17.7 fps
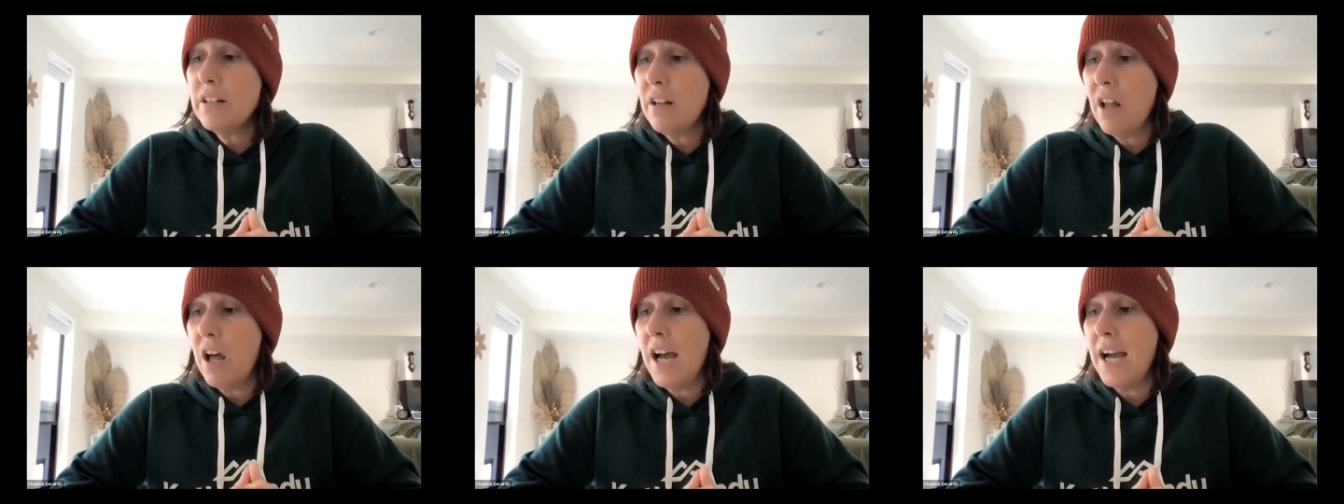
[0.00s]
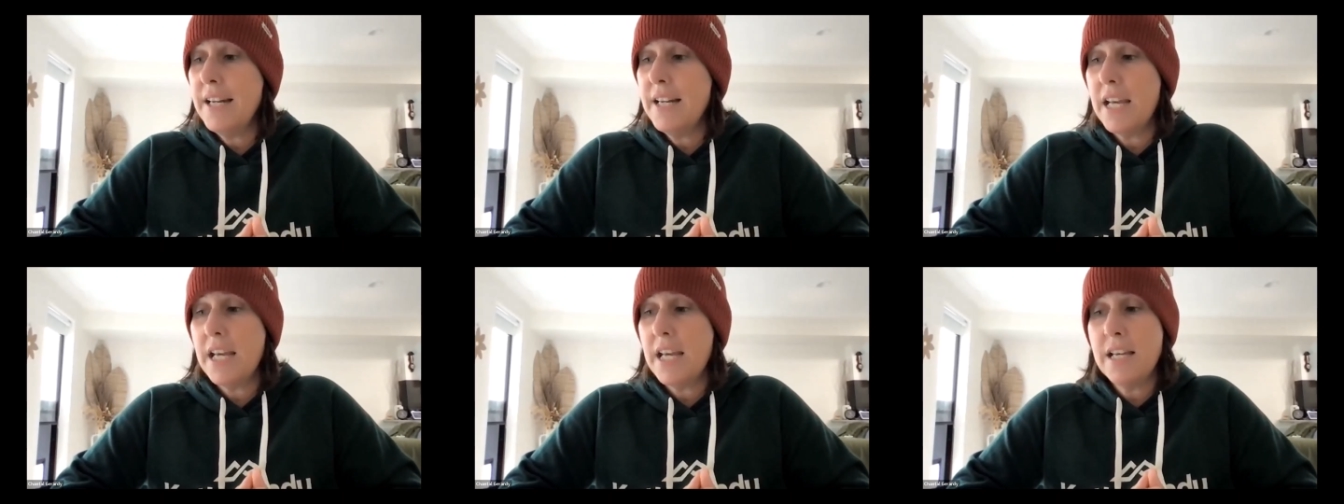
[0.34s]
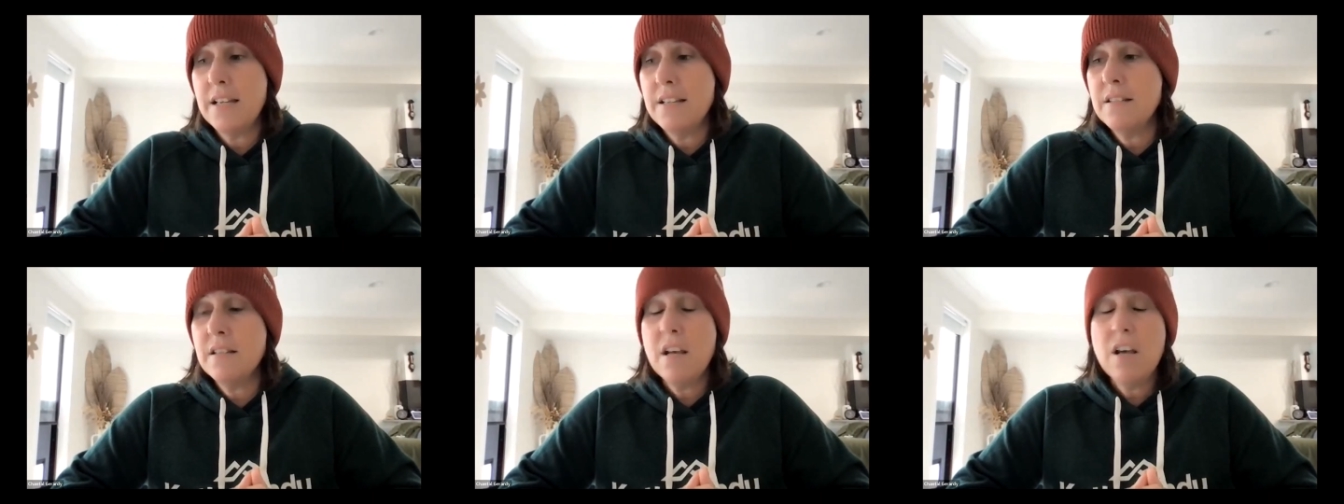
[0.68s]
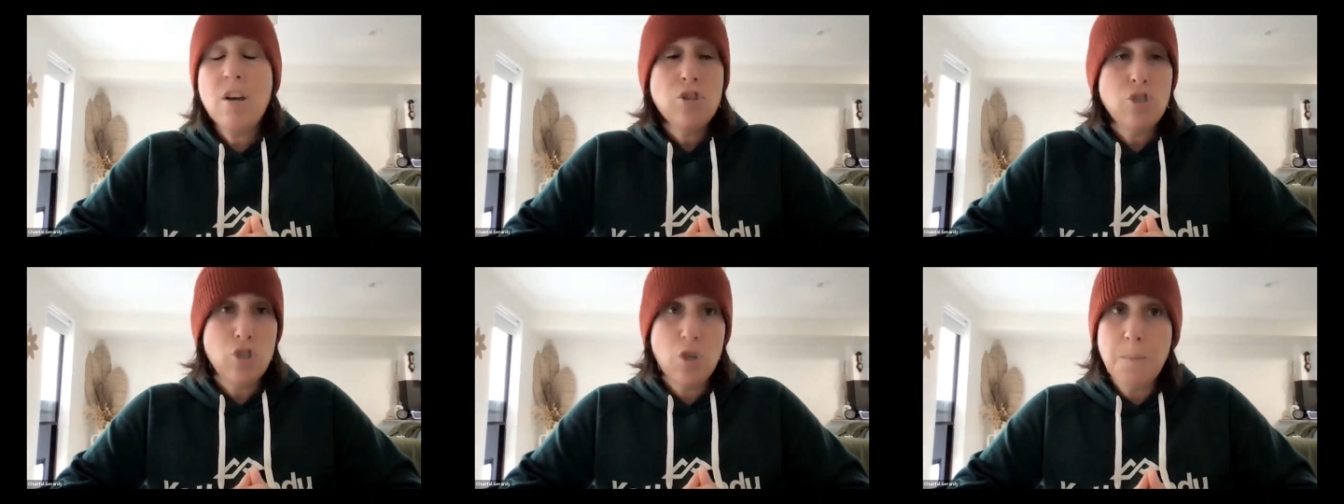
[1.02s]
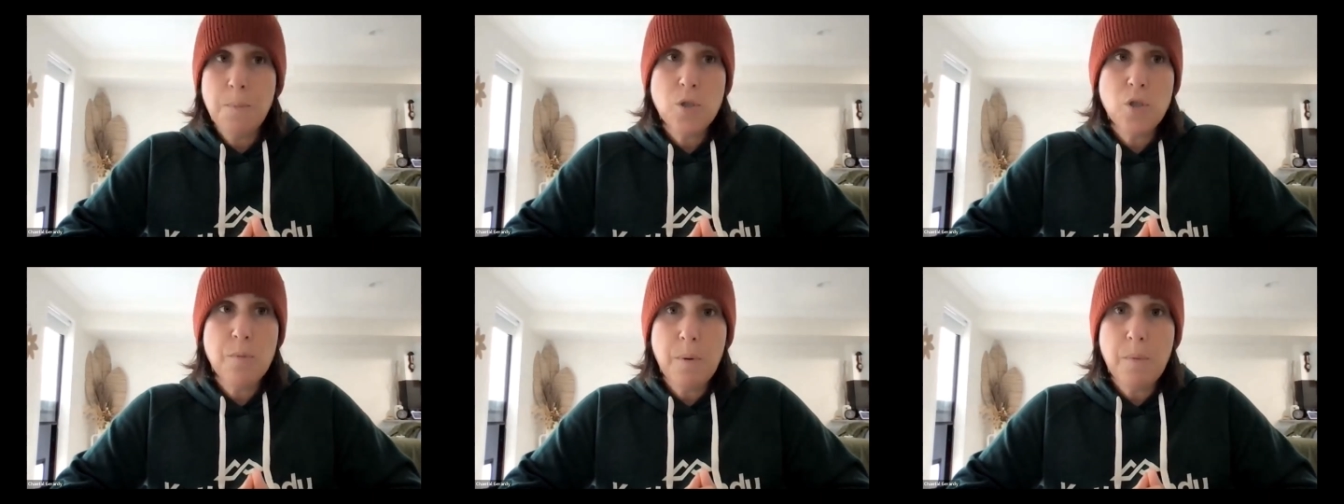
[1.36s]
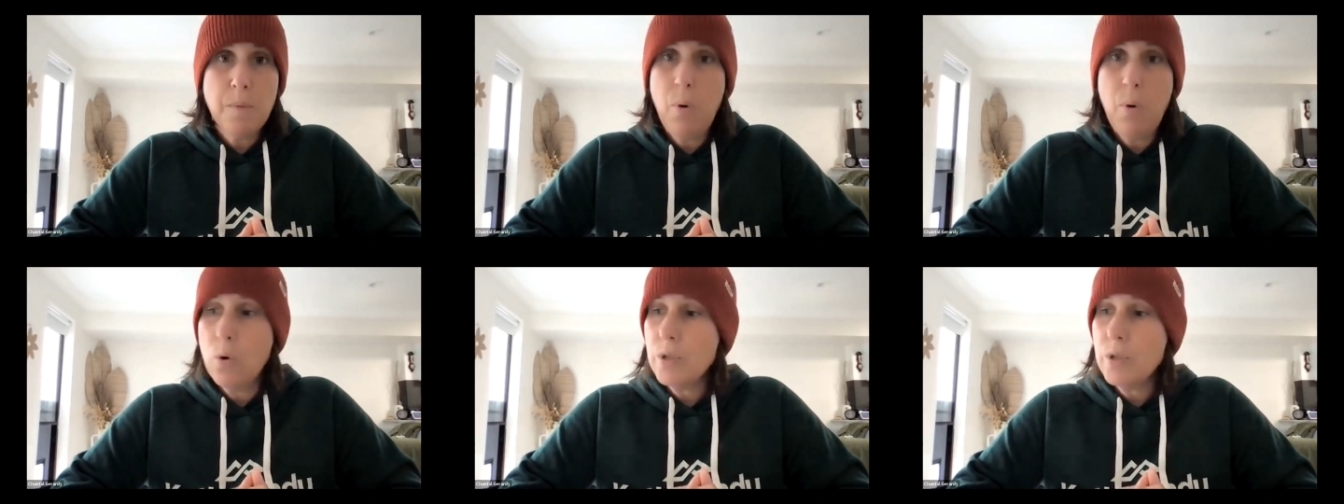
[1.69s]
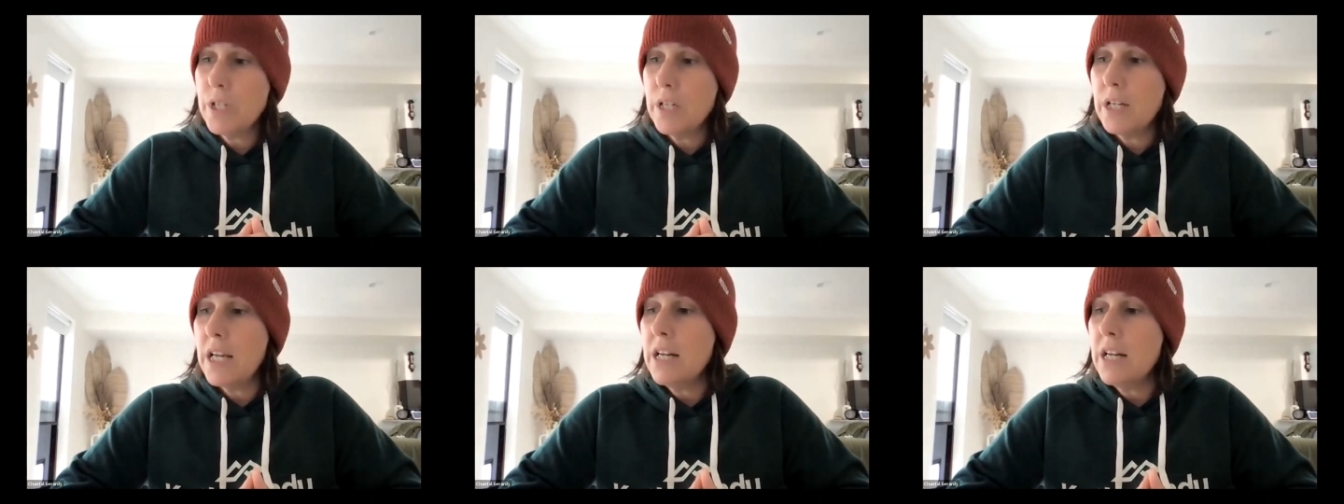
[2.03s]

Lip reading: line is super, super important.